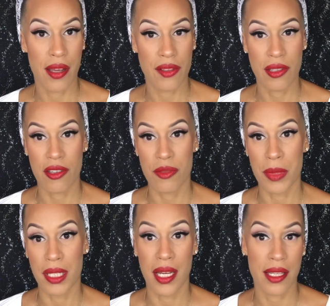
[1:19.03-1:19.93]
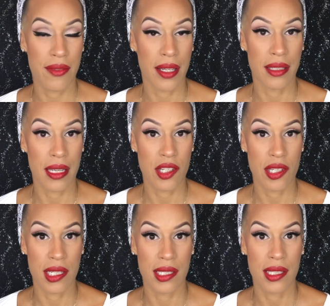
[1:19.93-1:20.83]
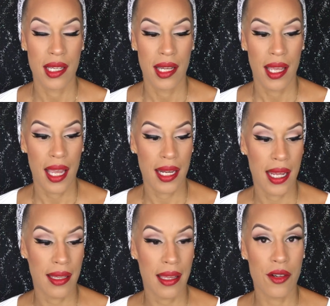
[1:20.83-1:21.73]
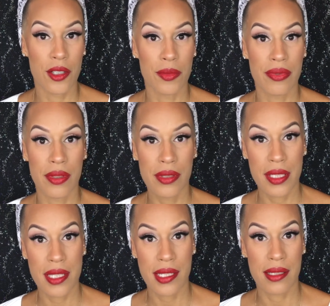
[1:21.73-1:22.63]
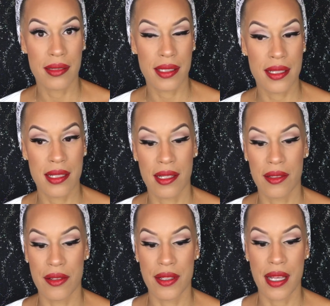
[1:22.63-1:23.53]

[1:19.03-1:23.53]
I also use Milani foundation and LA Girl Pro Conceal concealers.